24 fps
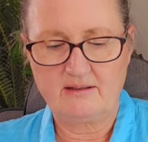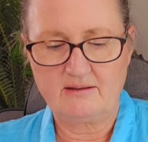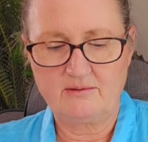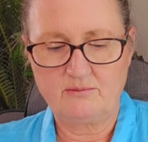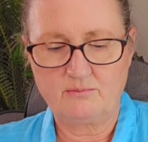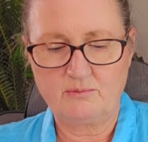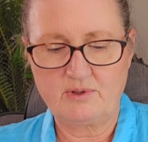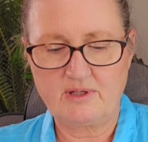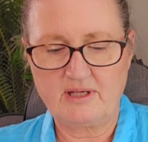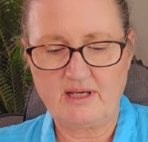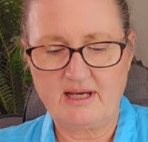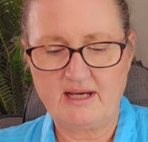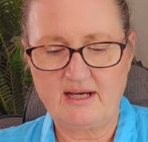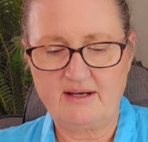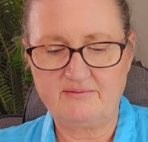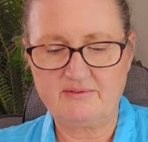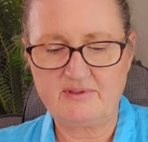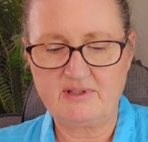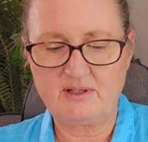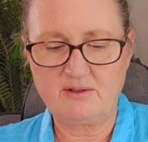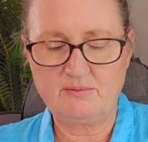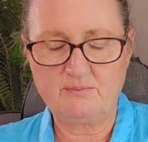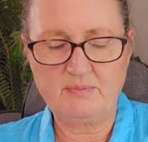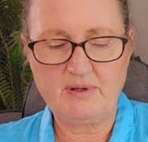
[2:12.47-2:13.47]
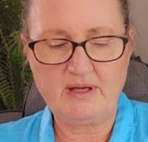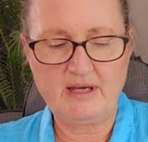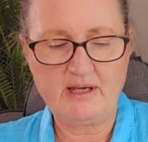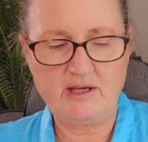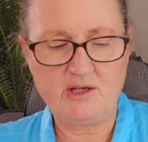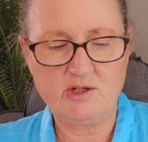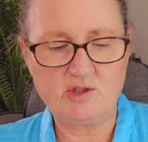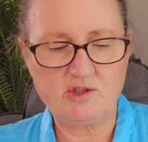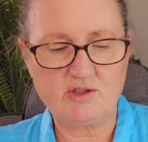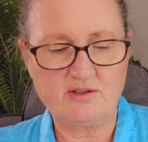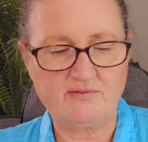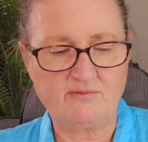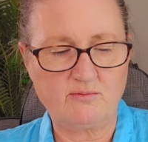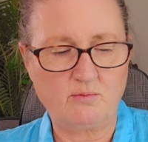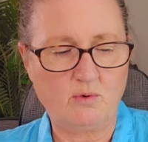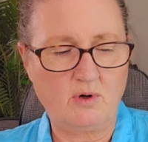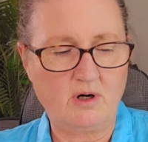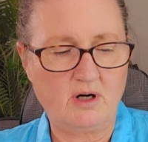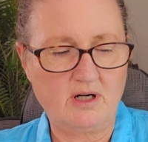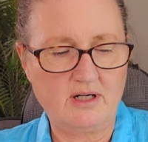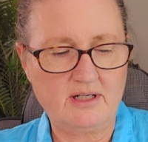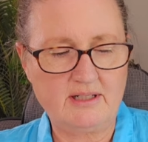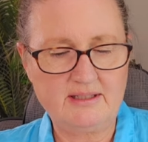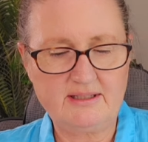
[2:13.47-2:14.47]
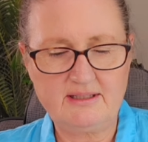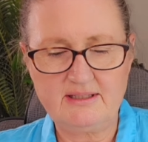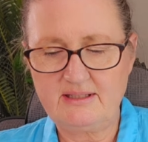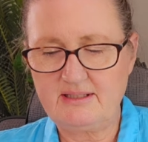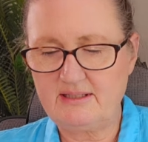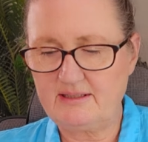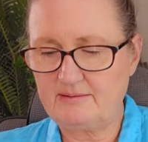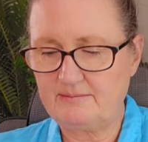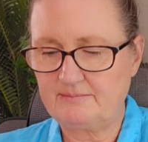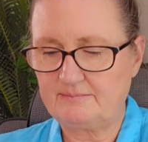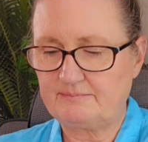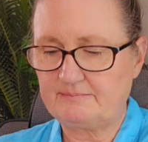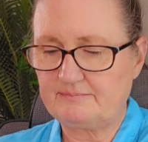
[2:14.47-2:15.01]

We have the Page of Wands.